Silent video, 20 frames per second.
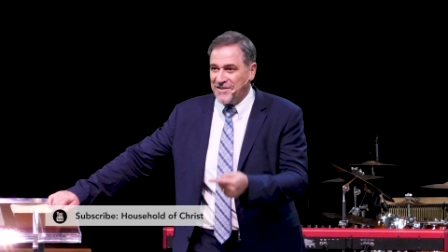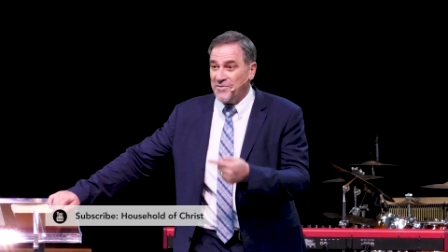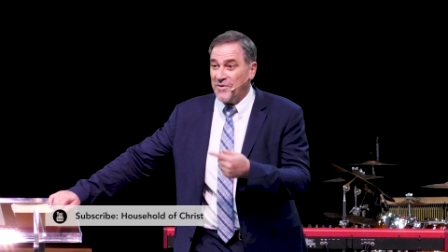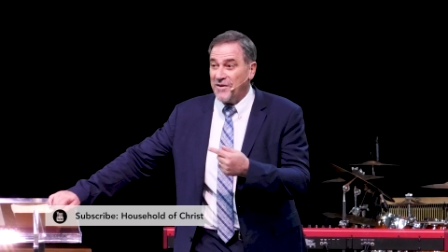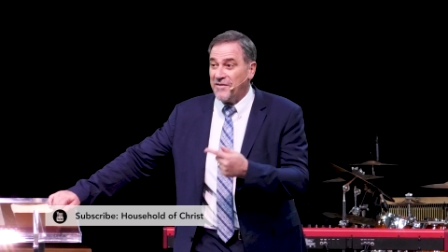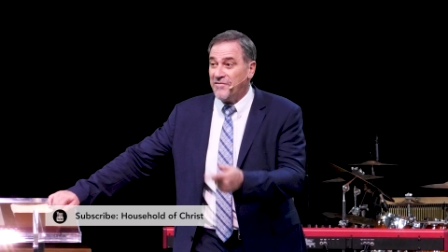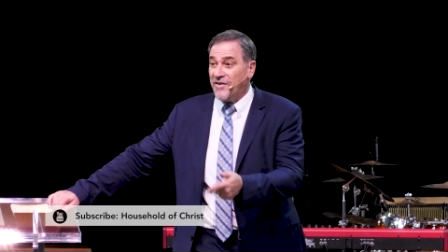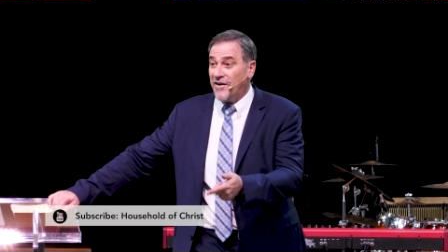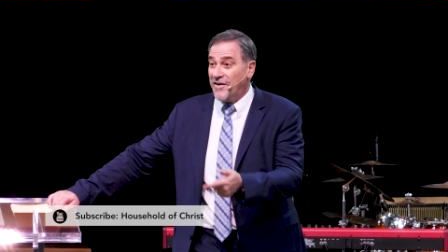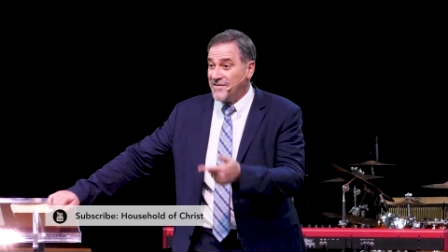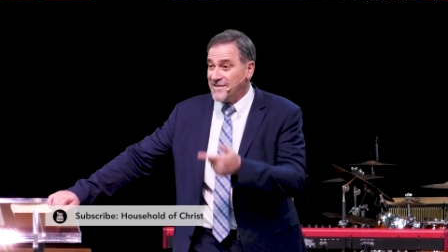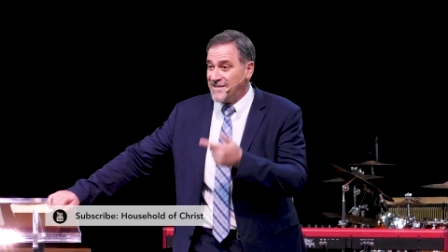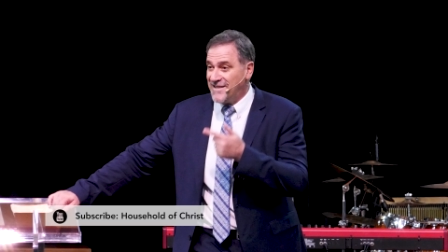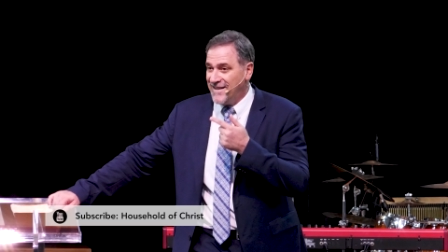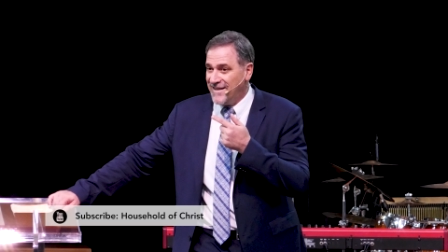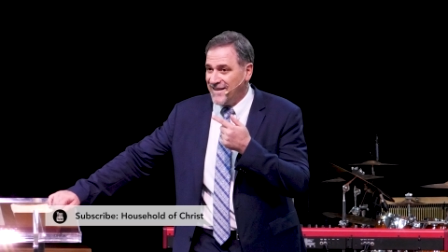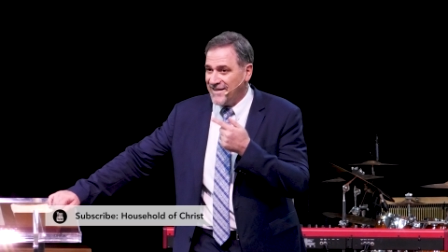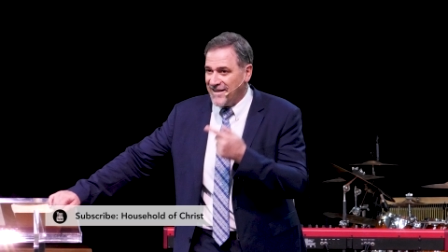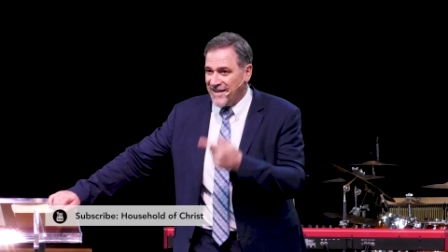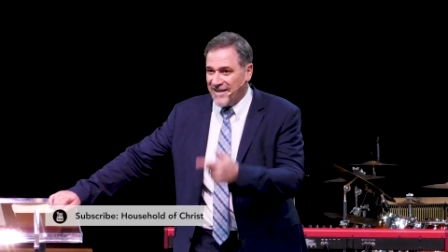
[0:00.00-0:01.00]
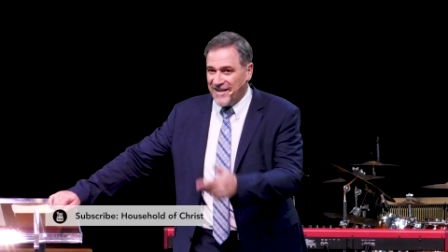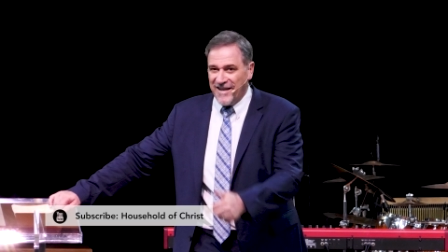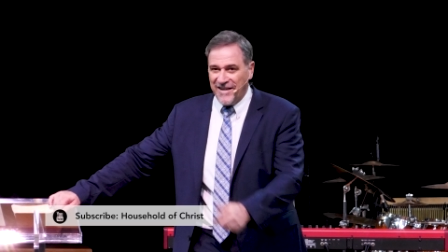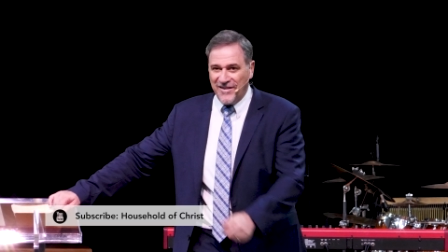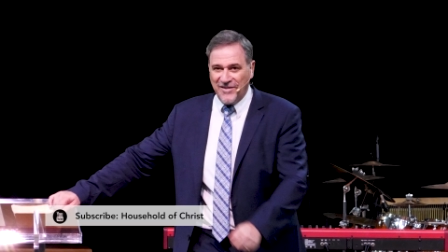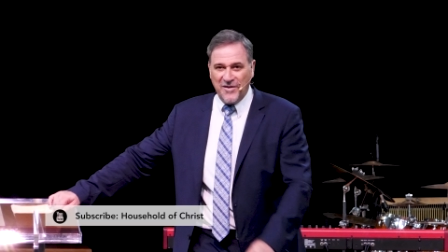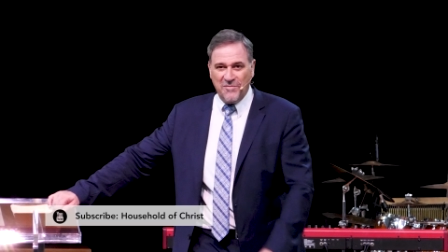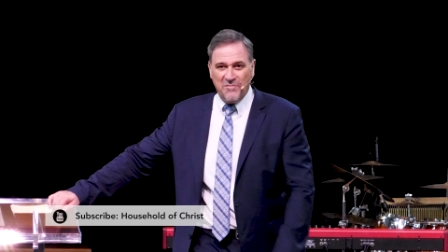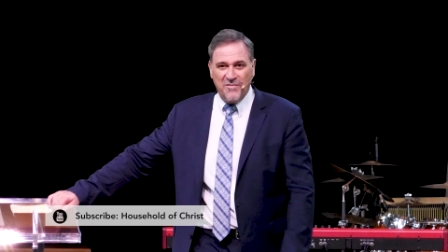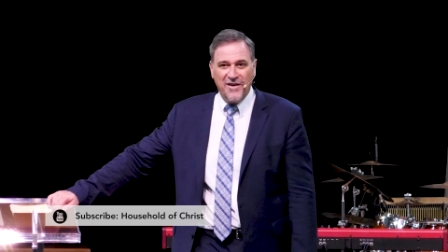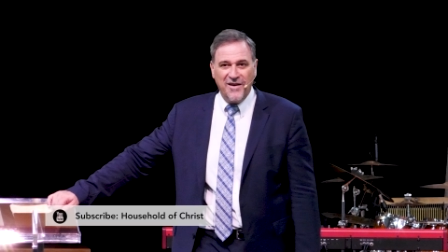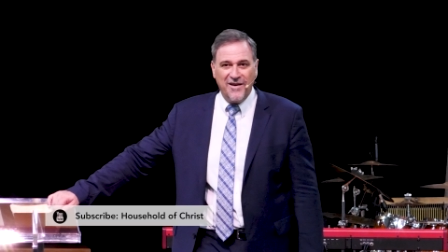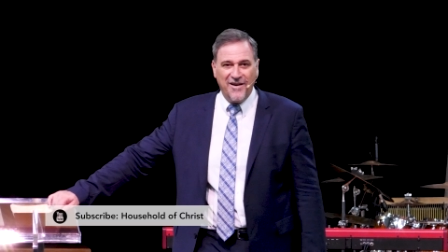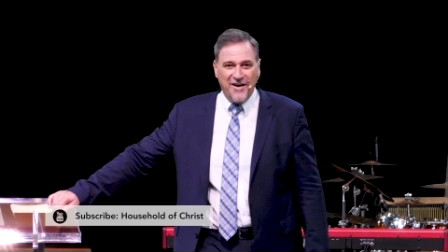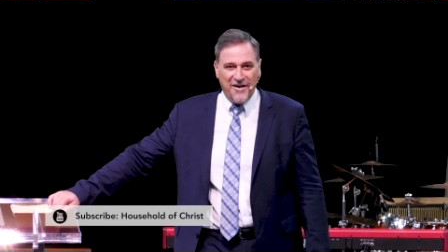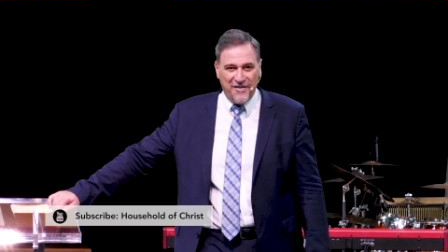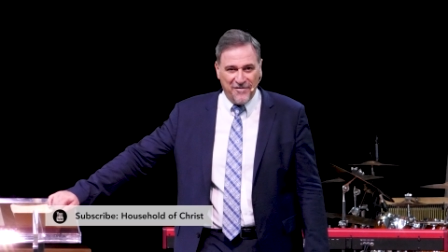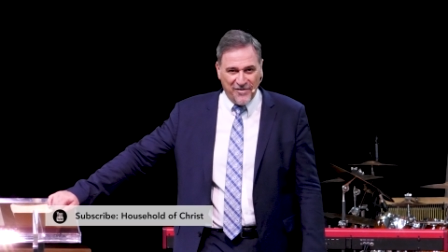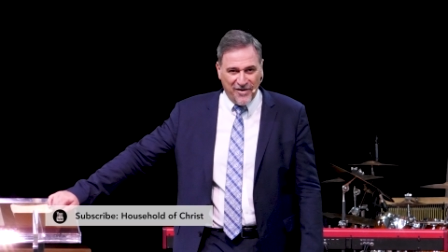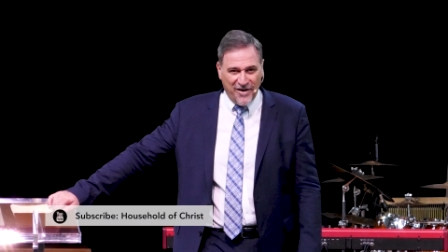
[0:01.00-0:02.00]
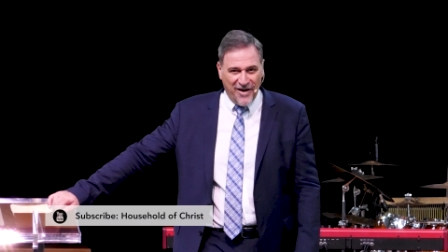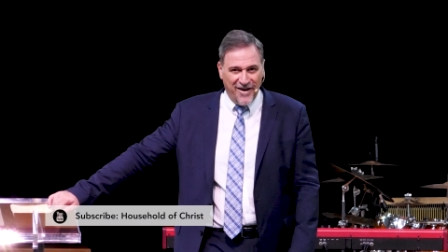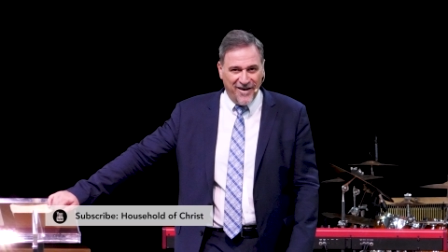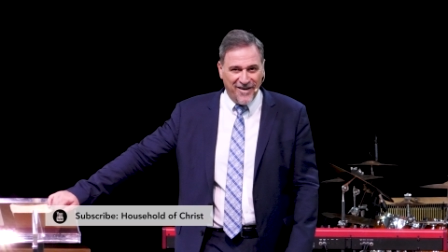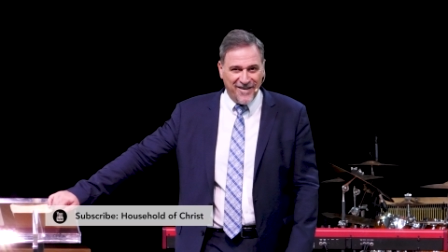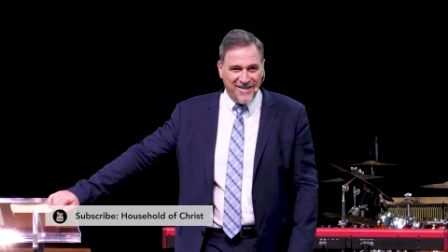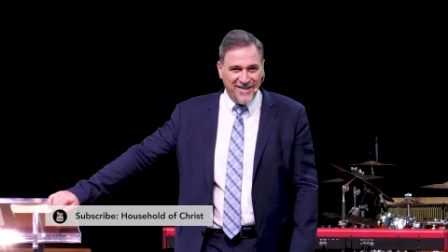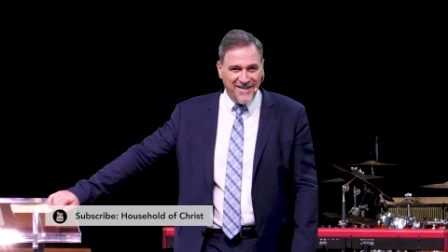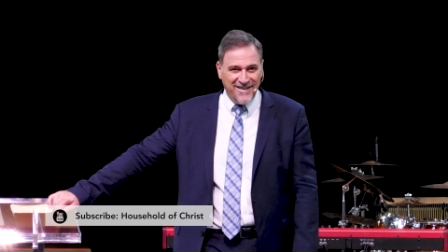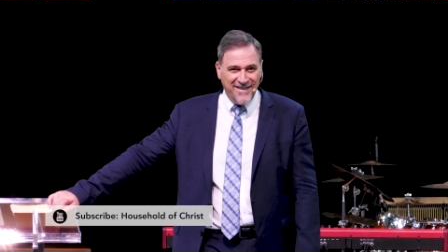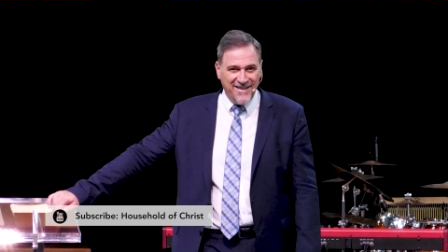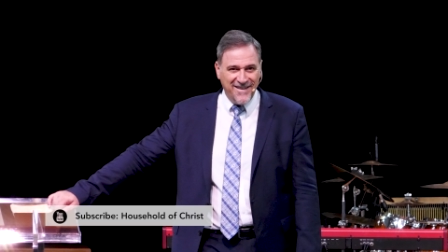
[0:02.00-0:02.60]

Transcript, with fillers: to advance the kingdom of God.